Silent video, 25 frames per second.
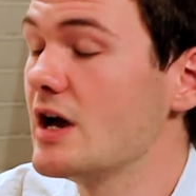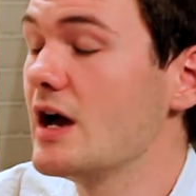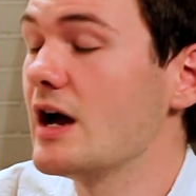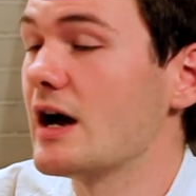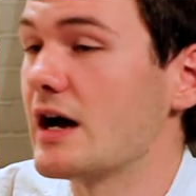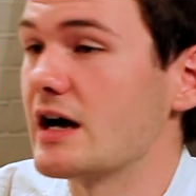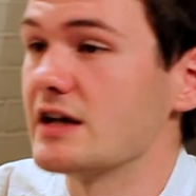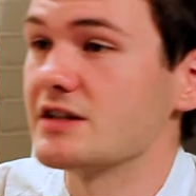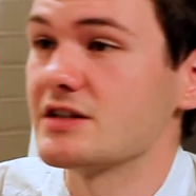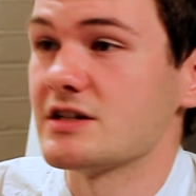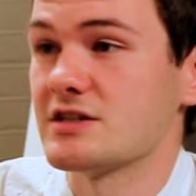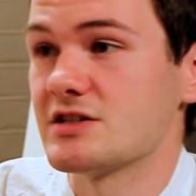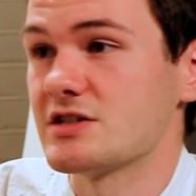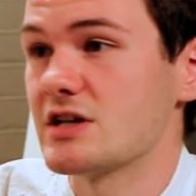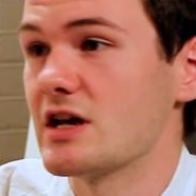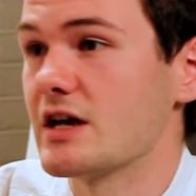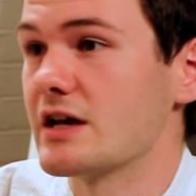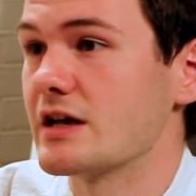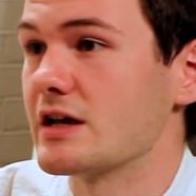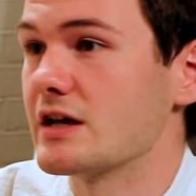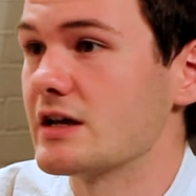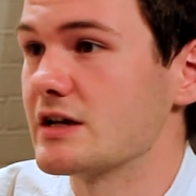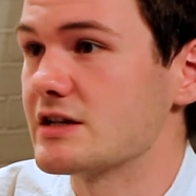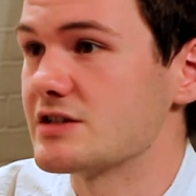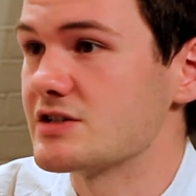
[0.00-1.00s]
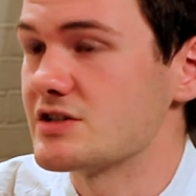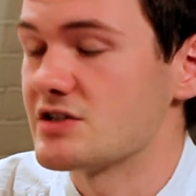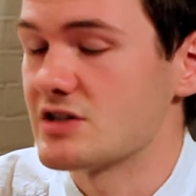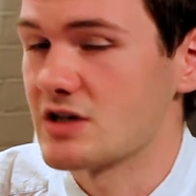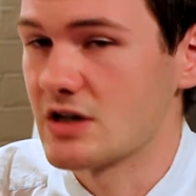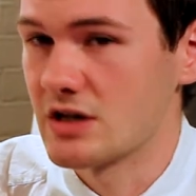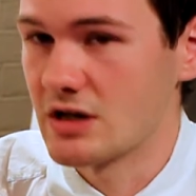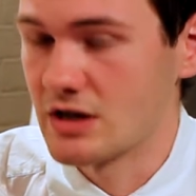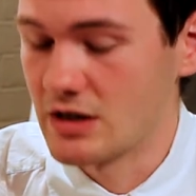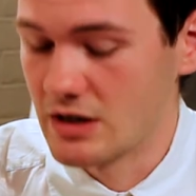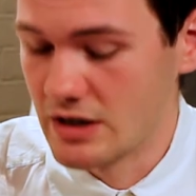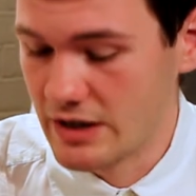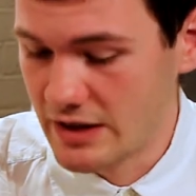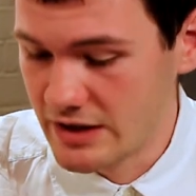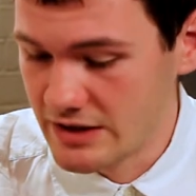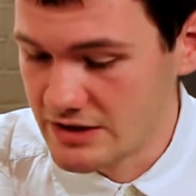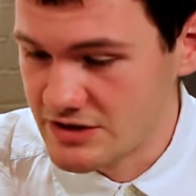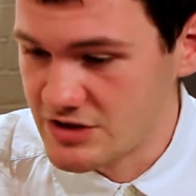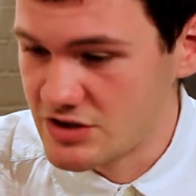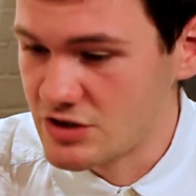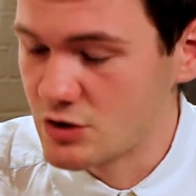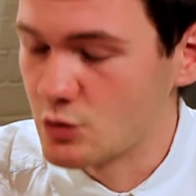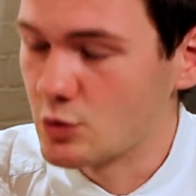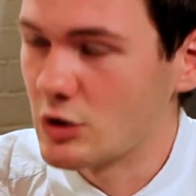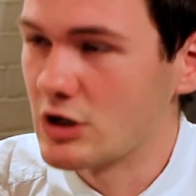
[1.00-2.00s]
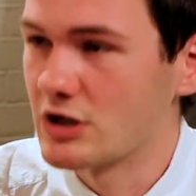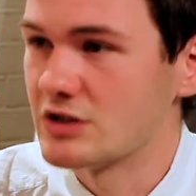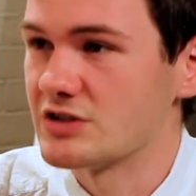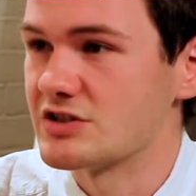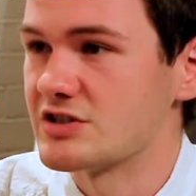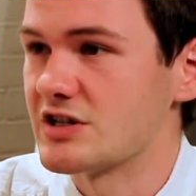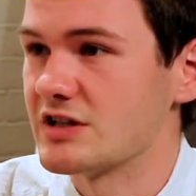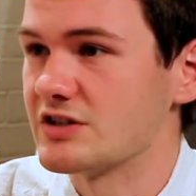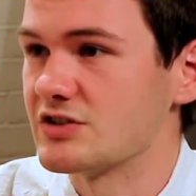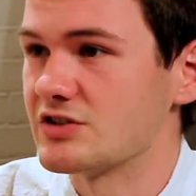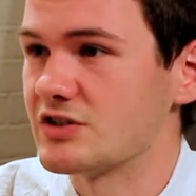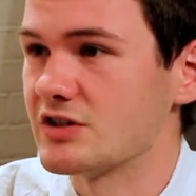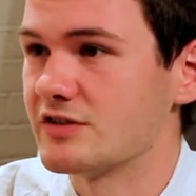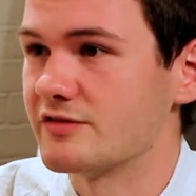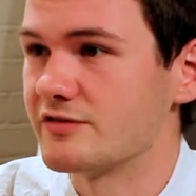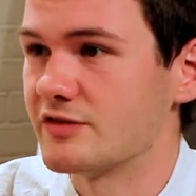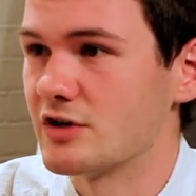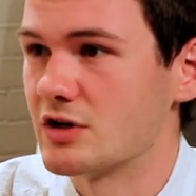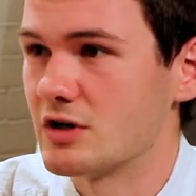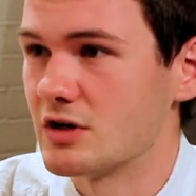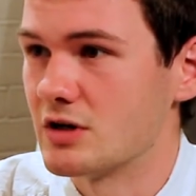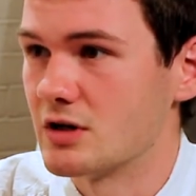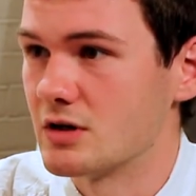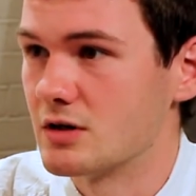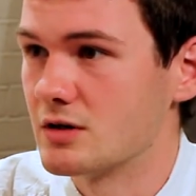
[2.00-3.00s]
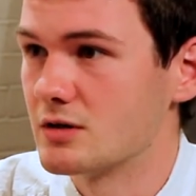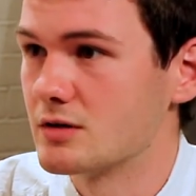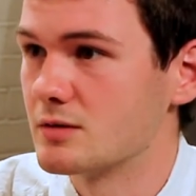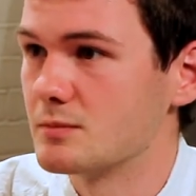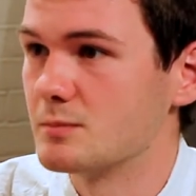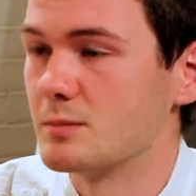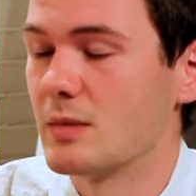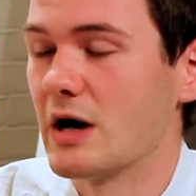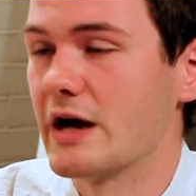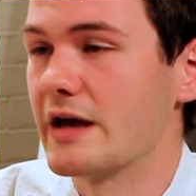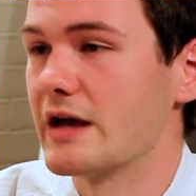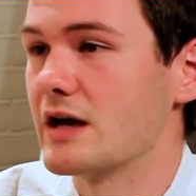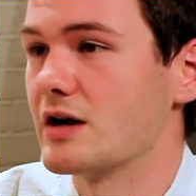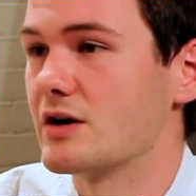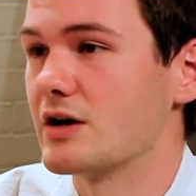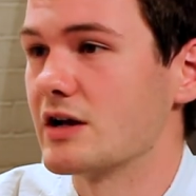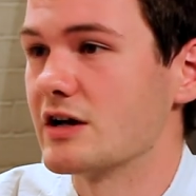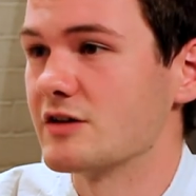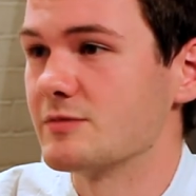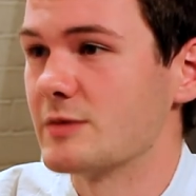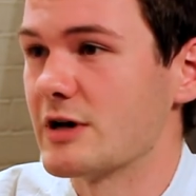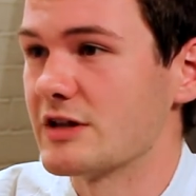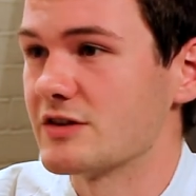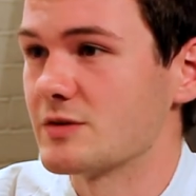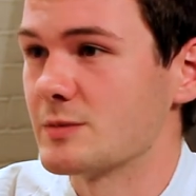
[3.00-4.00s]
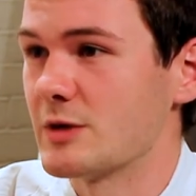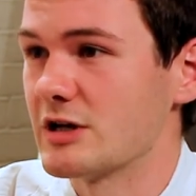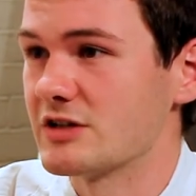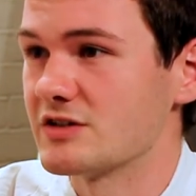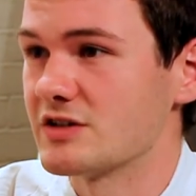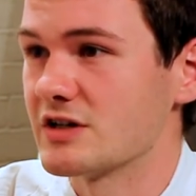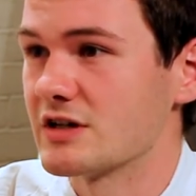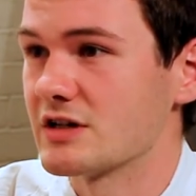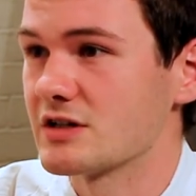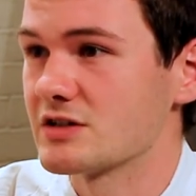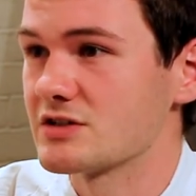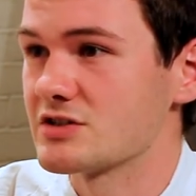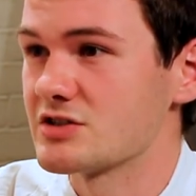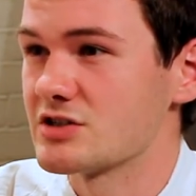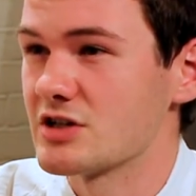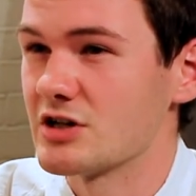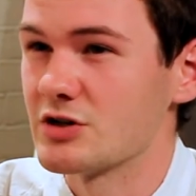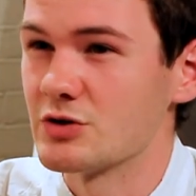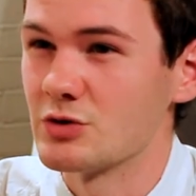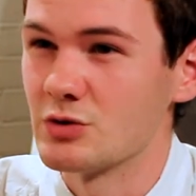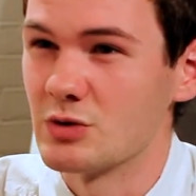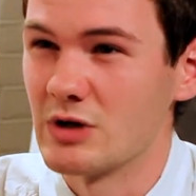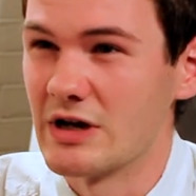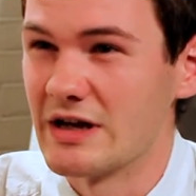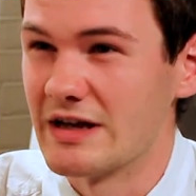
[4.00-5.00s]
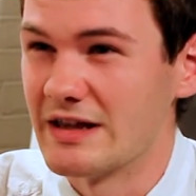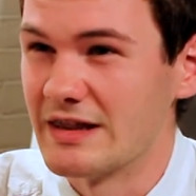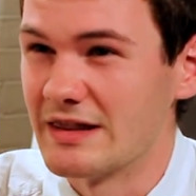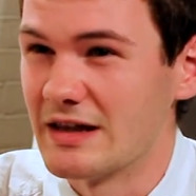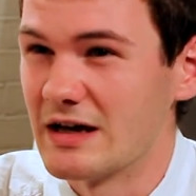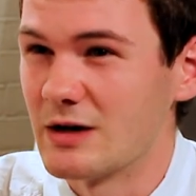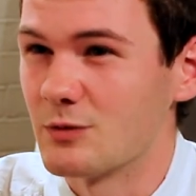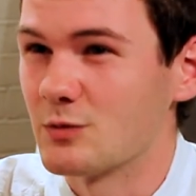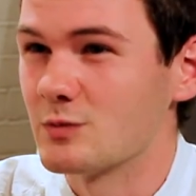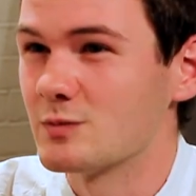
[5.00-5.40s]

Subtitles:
Oh. As I say, it's a world center for my area of mathematics, so in that